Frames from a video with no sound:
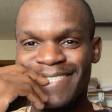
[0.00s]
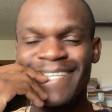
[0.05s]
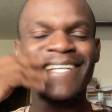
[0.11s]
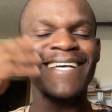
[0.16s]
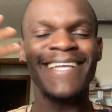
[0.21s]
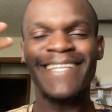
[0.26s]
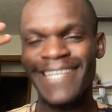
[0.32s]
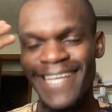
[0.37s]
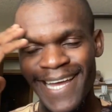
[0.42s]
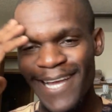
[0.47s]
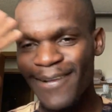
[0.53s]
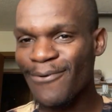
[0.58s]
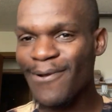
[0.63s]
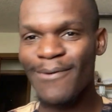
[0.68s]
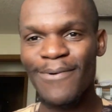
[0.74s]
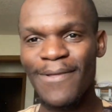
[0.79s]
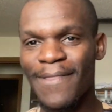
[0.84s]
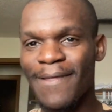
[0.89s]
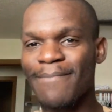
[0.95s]
And I agree
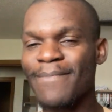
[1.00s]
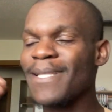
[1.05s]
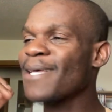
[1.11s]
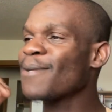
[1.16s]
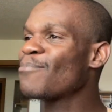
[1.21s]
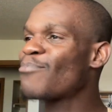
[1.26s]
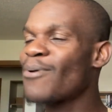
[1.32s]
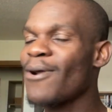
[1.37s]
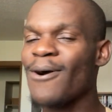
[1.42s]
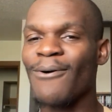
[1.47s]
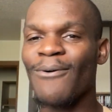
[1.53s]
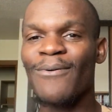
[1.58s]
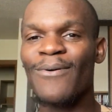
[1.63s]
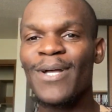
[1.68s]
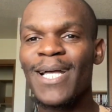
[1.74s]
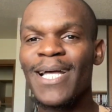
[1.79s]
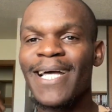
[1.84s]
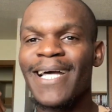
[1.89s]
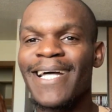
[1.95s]
with him. Like, bro,
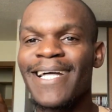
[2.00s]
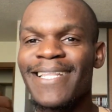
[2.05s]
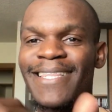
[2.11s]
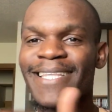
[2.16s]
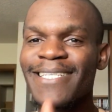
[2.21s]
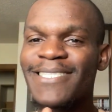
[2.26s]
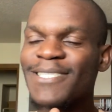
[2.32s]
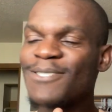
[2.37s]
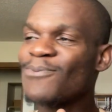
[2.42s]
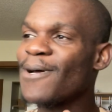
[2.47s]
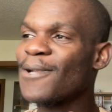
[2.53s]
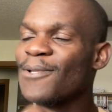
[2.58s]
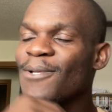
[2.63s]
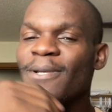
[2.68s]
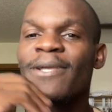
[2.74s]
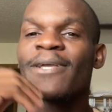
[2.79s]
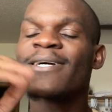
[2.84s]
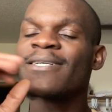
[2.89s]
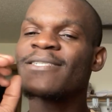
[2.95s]
this is one of
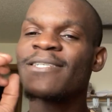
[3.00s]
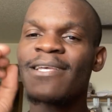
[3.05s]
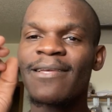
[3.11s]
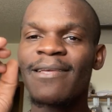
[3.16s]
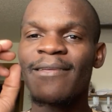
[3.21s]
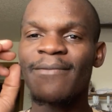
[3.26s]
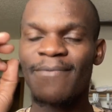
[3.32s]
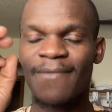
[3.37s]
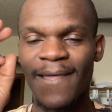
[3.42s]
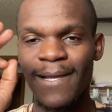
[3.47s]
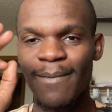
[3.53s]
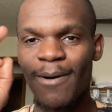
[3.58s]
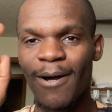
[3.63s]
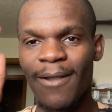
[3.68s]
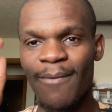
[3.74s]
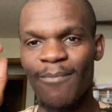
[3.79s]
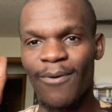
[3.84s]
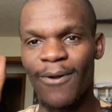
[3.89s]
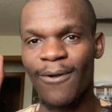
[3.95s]
the... Because think
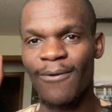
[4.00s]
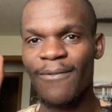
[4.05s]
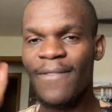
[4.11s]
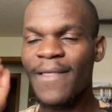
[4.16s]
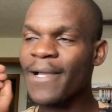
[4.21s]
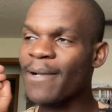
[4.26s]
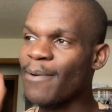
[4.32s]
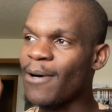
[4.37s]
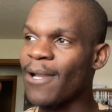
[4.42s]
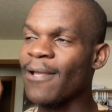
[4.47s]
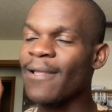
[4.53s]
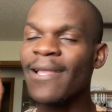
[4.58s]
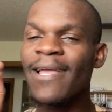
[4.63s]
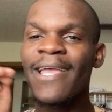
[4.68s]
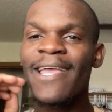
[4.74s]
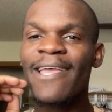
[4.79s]
about it, bro. Think about it.